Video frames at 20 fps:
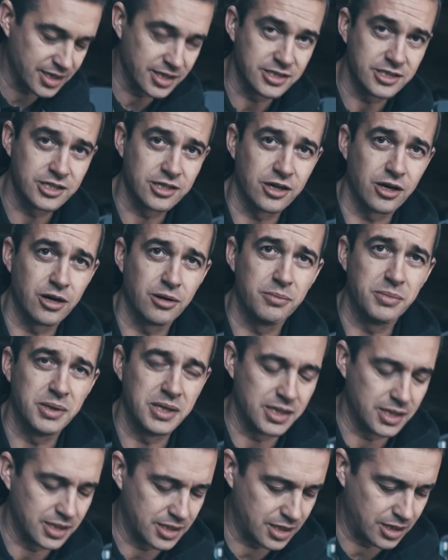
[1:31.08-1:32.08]
it's gonna
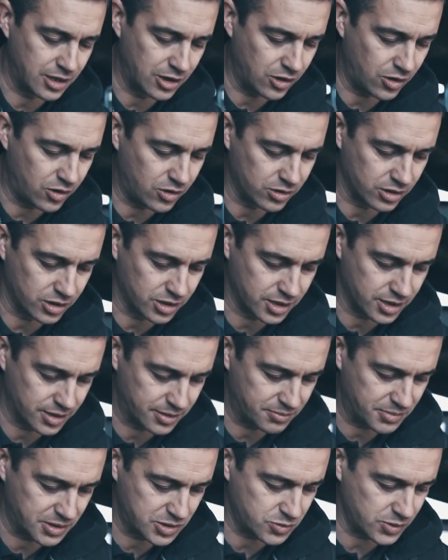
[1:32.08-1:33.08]
be long
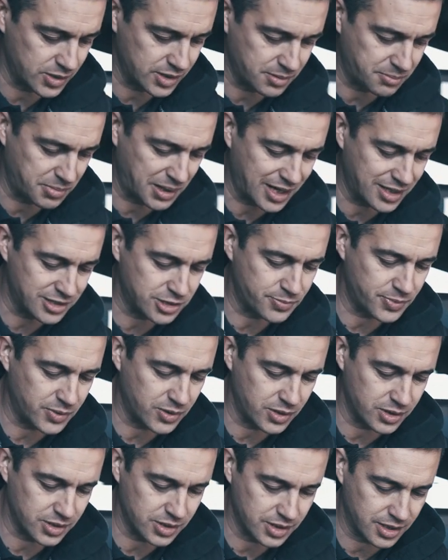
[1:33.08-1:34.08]
between the balance
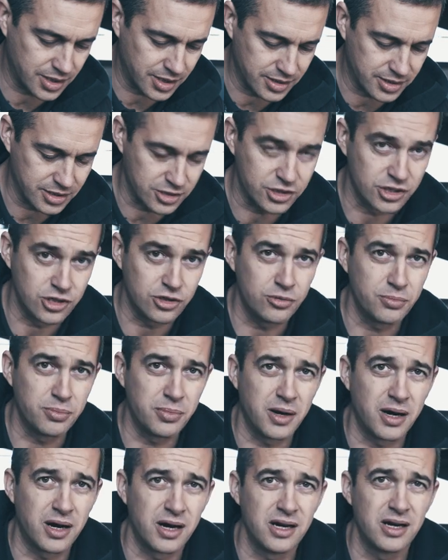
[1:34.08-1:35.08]
point and the stirrup
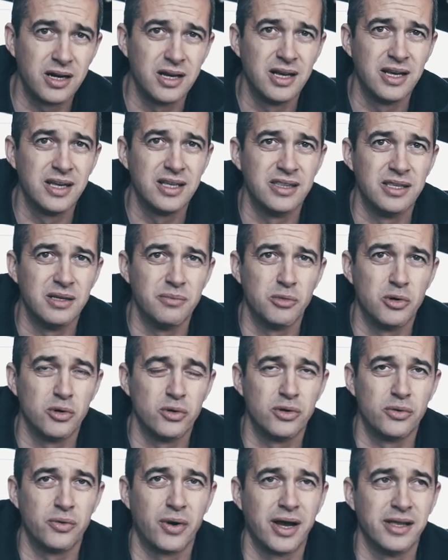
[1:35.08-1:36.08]
bar, the more
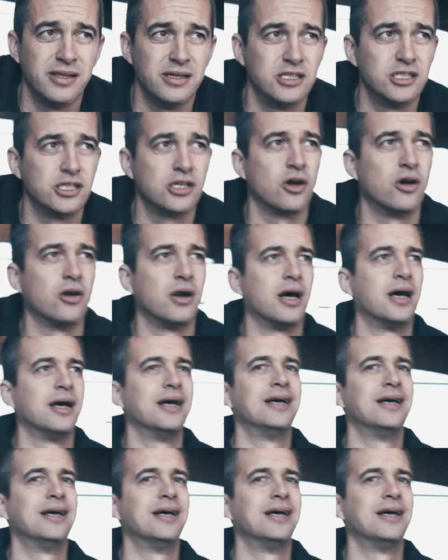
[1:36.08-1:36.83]
the rider is gonna